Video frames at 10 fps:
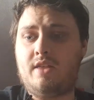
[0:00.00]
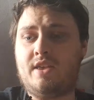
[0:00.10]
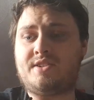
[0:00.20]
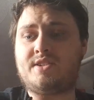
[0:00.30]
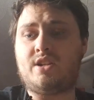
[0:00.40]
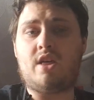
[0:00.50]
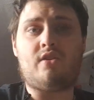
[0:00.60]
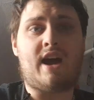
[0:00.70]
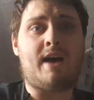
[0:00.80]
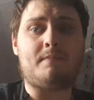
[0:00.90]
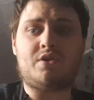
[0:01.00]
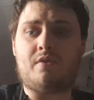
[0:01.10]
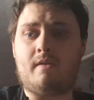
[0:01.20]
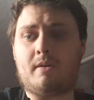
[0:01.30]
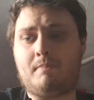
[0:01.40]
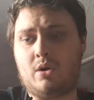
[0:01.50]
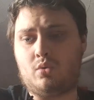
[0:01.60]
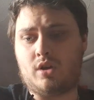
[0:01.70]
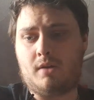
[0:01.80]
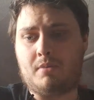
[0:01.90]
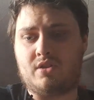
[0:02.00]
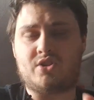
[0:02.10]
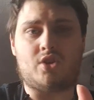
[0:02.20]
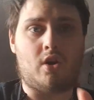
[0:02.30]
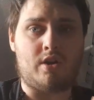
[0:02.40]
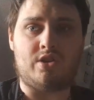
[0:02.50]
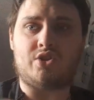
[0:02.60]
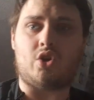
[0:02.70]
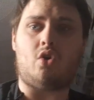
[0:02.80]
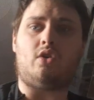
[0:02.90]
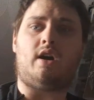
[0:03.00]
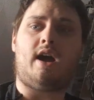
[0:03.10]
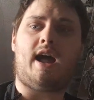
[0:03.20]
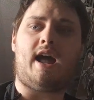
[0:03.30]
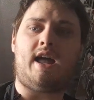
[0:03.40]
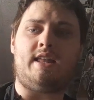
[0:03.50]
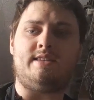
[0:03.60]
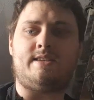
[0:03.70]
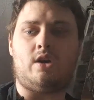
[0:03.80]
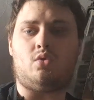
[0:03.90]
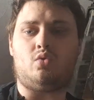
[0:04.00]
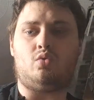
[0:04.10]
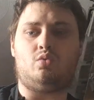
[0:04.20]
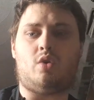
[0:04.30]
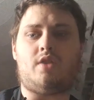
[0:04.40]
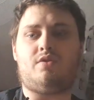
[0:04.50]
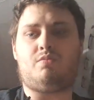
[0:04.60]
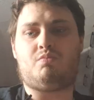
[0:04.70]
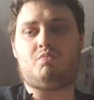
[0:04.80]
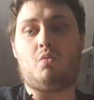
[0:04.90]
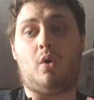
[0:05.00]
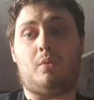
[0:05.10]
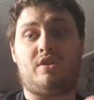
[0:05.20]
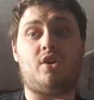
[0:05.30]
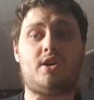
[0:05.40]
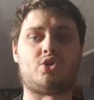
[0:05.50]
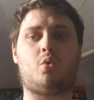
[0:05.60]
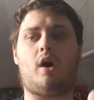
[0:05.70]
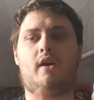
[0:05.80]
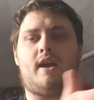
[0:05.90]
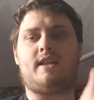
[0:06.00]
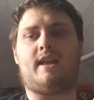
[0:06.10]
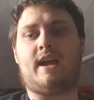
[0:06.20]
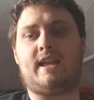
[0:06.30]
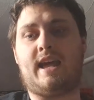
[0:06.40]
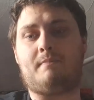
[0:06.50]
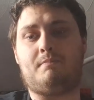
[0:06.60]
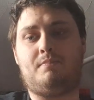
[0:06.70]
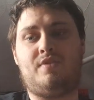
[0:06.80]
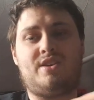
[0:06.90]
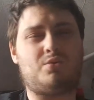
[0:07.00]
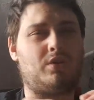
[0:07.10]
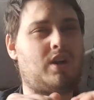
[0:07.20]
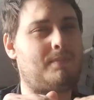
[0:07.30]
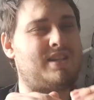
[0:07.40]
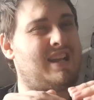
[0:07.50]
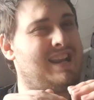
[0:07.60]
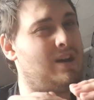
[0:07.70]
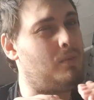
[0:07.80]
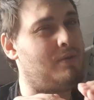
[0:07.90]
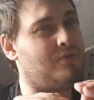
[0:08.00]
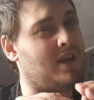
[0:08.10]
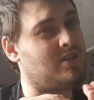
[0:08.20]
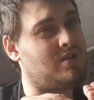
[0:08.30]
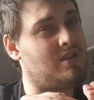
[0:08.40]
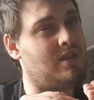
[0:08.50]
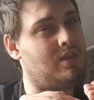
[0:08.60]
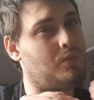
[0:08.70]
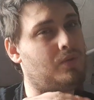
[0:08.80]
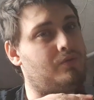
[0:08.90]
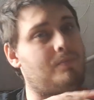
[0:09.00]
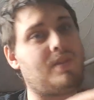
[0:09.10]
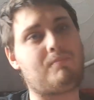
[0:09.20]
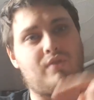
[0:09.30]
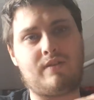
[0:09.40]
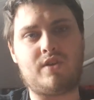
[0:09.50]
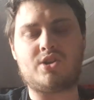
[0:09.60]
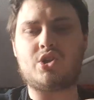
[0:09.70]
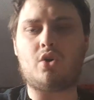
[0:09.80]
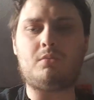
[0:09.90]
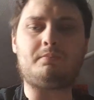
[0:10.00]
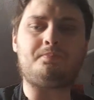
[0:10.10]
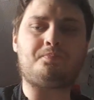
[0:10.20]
This is another atmospheric build-up at the start of the song until, well, with a nice choir, and again, this one comes in a little bit fainter than the one from the previous song.